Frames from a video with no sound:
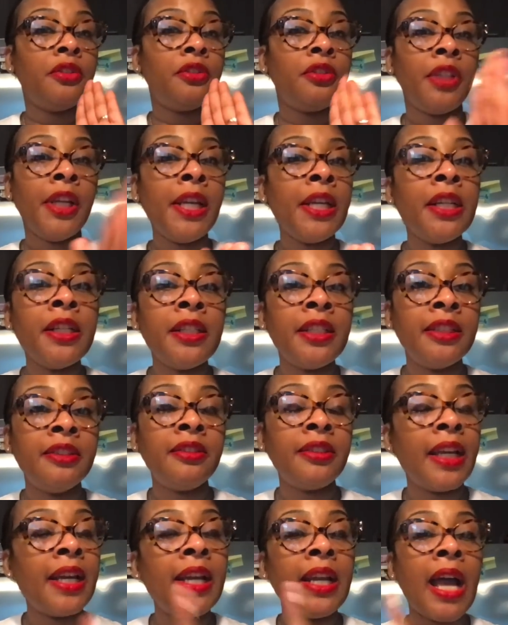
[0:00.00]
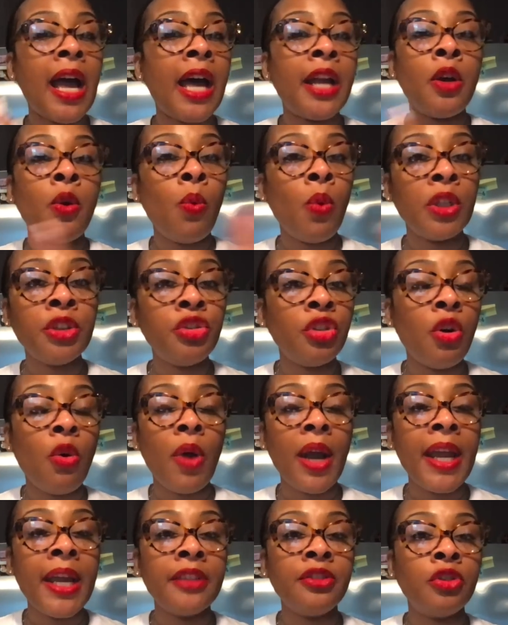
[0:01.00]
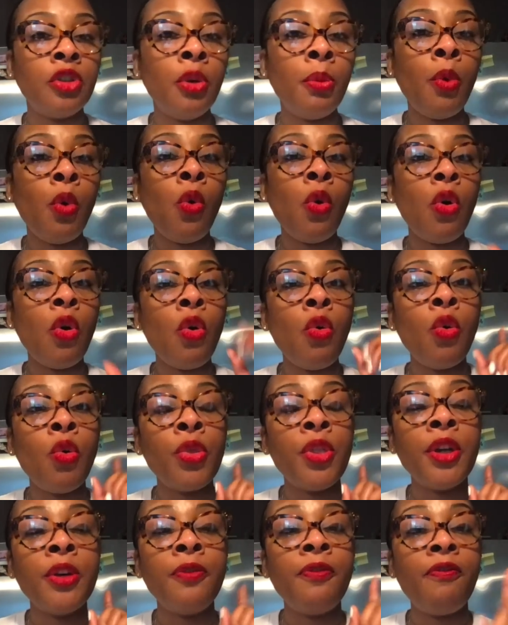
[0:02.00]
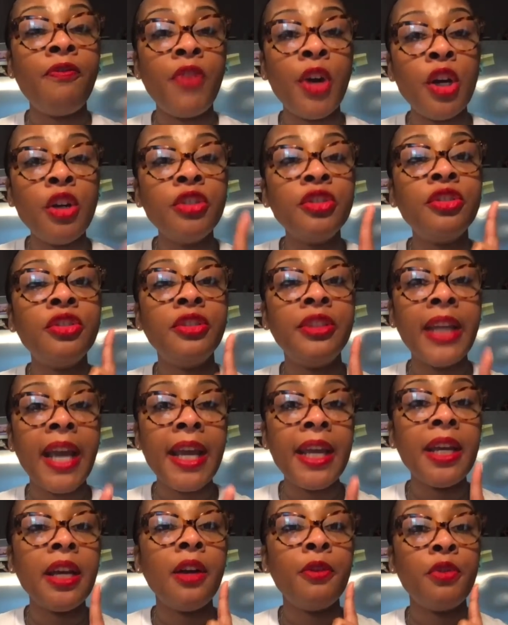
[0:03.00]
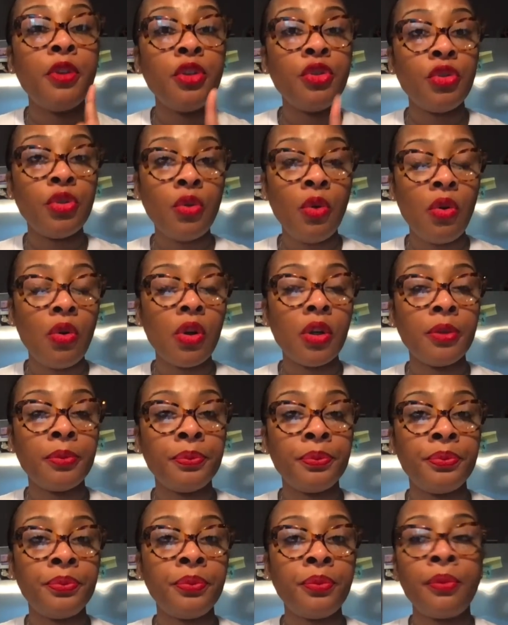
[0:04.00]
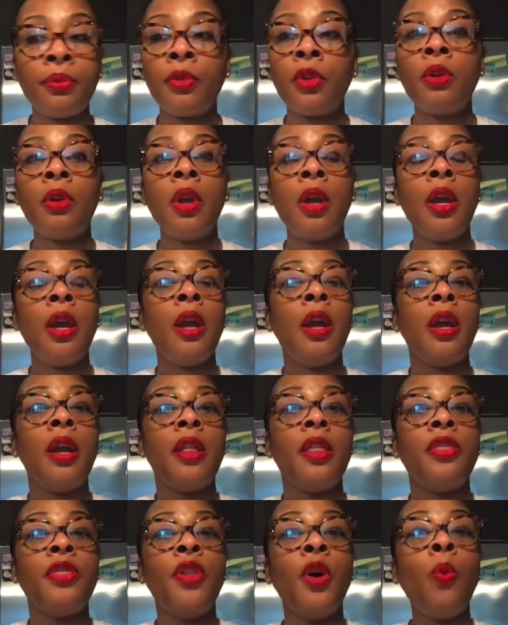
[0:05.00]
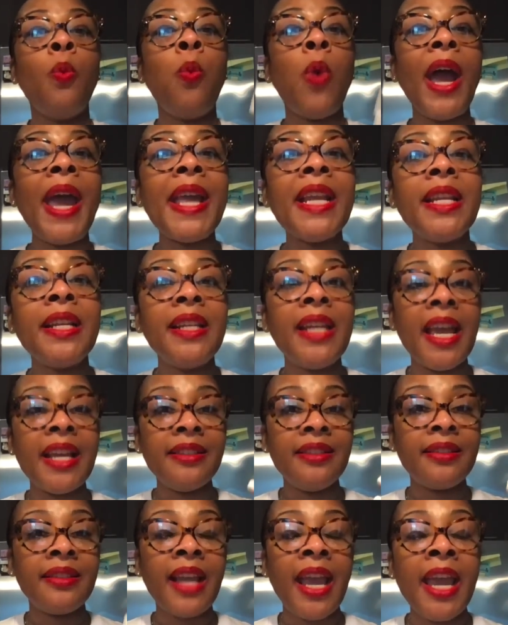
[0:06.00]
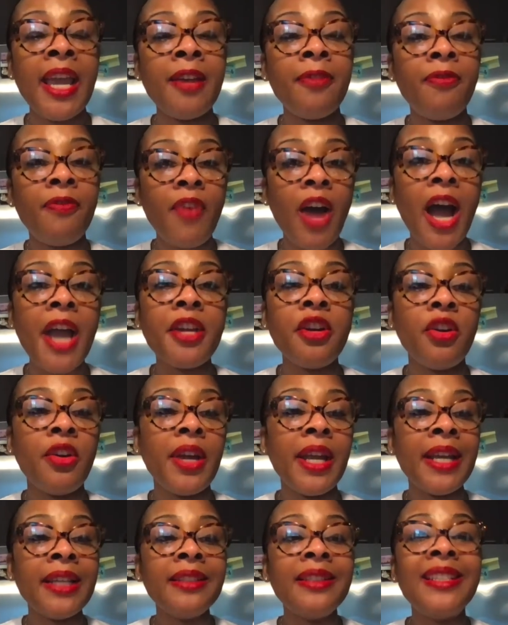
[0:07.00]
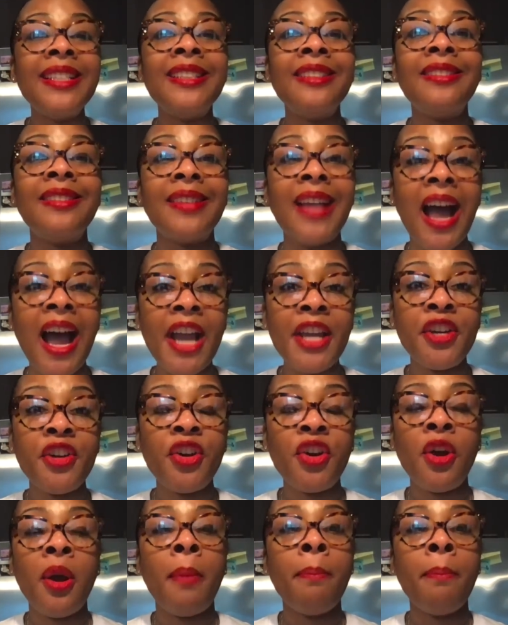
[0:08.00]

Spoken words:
Teena then said, I don't want your ass no more on the first day of the tour. The way that they sang Fire and Desire